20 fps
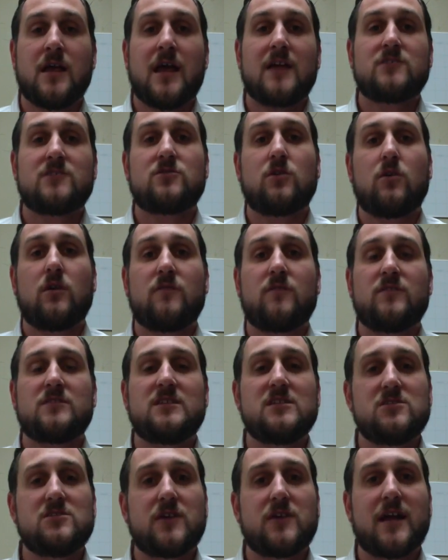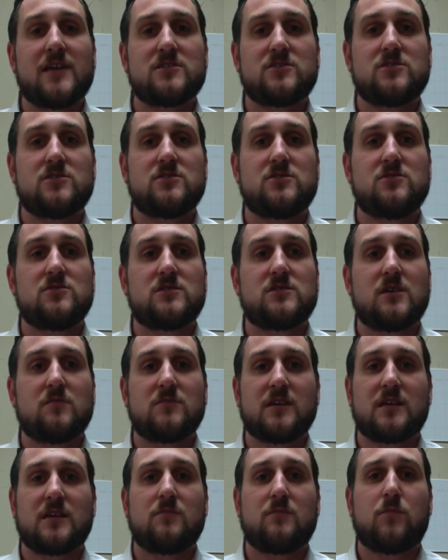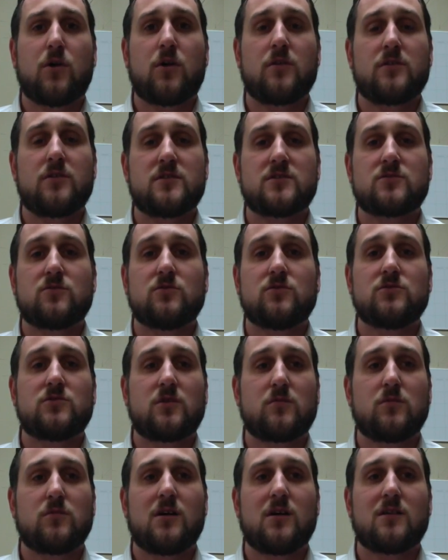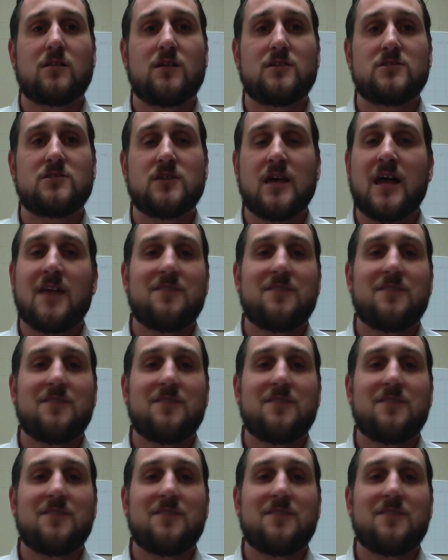And so if a teacher asks you to do something as part of the school during block lunch,